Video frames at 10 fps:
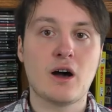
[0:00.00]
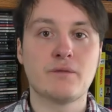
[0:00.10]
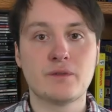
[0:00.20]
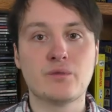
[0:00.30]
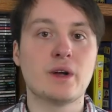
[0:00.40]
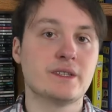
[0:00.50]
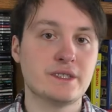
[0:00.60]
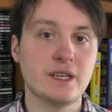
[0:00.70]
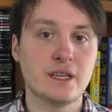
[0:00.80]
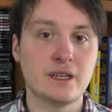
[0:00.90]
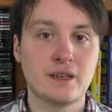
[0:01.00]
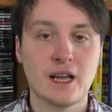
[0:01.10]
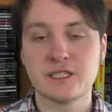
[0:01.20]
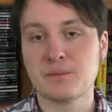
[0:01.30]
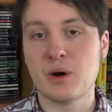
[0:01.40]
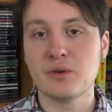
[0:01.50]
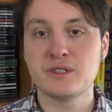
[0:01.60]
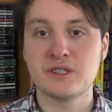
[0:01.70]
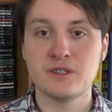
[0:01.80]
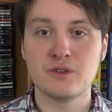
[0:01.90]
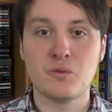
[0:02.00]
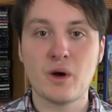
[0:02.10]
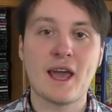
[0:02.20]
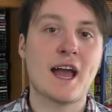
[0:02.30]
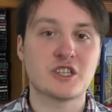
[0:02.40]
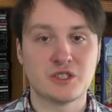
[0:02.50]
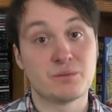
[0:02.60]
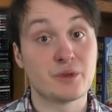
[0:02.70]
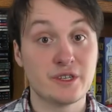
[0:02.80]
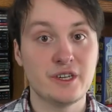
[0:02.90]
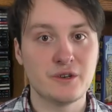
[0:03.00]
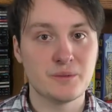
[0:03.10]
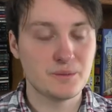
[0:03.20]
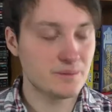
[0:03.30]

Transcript: off of one city, as opposed to one action per cube.